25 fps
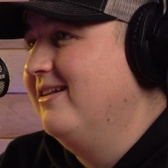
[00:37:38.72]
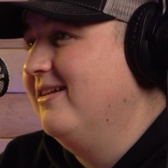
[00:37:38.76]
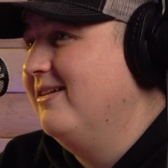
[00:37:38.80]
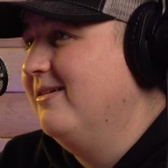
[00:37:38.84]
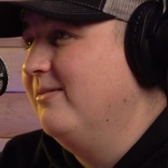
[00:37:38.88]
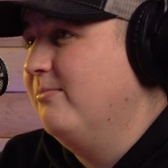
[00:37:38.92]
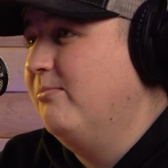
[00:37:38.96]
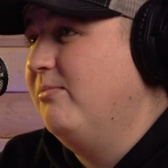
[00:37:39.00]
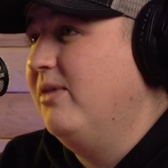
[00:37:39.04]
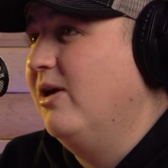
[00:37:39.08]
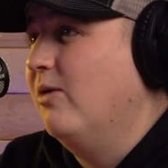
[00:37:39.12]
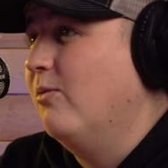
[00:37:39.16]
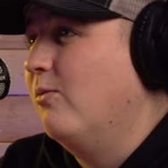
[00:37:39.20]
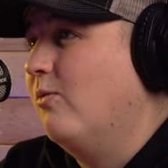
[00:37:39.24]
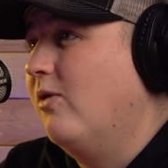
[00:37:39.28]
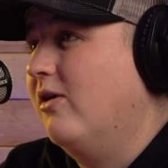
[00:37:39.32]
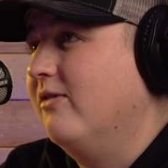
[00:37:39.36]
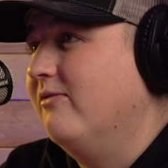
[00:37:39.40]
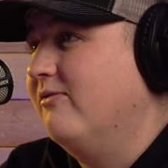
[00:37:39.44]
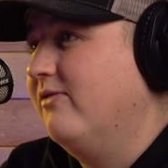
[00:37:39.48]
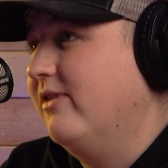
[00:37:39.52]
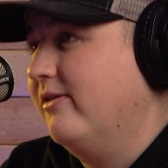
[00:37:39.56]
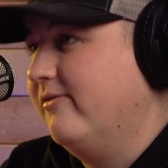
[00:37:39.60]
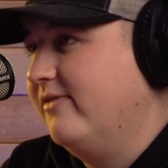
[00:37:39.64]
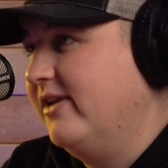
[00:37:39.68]
Be a
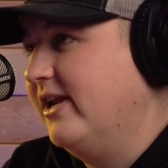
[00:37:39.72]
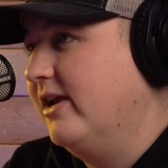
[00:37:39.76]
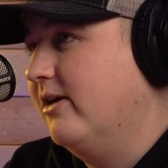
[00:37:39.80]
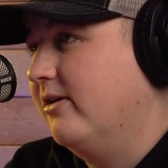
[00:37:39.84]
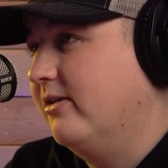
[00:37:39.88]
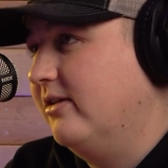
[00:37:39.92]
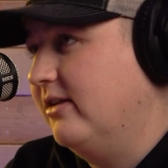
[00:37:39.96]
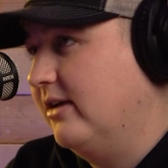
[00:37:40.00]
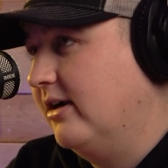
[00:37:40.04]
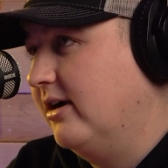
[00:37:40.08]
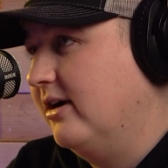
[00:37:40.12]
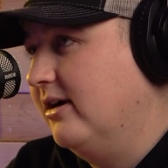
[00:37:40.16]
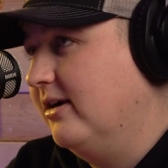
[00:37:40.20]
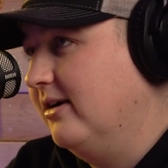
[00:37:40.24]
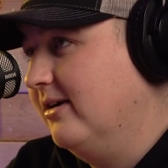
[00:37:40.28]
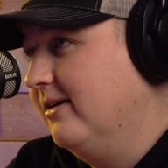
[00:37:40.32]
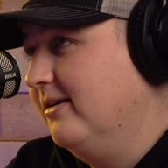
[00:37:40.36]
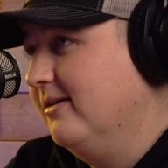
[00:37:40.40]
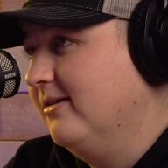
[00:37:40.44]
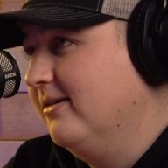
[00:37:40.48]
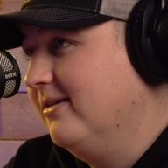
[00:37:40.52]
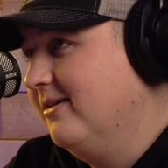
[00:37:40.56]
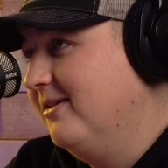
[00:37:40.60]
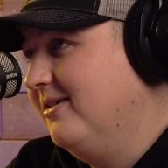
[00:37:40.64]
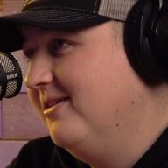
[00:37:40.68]
150 out there and
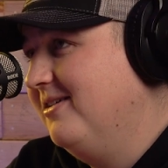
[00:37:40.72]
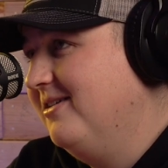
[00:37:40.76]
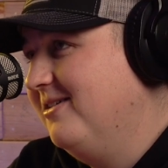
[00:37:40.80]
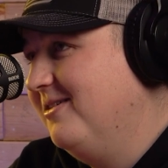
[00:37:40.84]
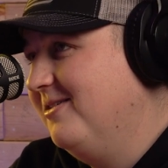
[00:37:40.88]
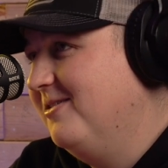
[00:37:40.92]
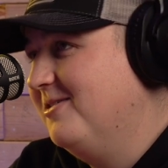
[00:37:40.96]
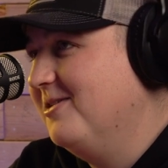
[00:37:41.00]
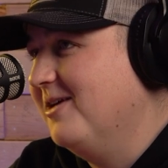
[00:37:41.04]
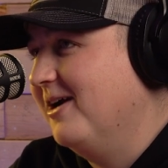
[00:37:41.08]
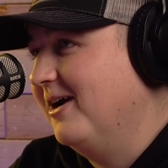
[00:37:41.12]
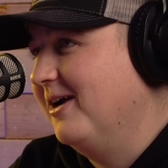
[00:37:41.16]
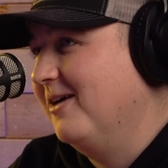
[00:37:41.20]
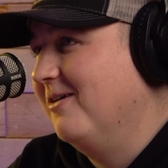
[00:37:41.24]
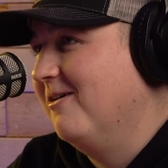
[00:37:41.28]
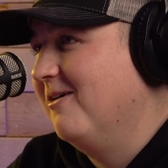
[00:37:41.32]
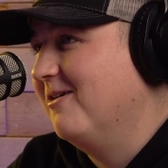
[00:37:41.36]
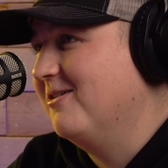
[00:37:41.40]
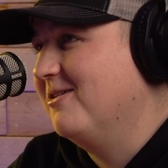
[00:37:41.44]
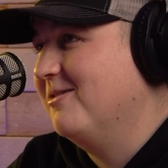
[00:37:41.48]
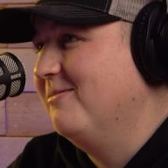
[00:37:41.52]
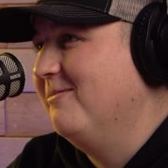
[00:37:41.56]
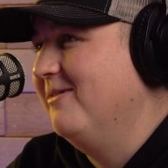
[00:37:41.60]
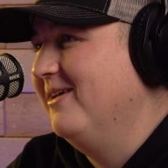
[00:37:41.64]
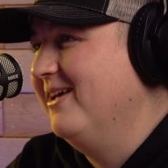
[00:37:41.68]
you try and
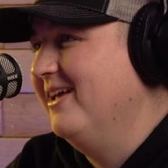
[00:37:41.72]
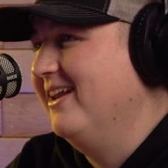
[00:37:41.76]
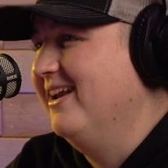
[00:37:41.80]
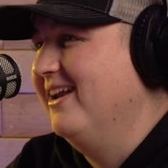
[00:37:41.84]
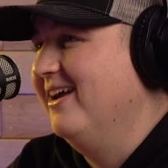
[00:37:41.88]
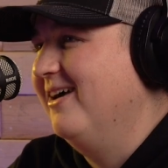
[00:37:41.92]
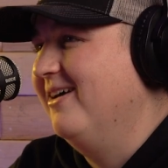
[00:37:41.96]
grunt them in.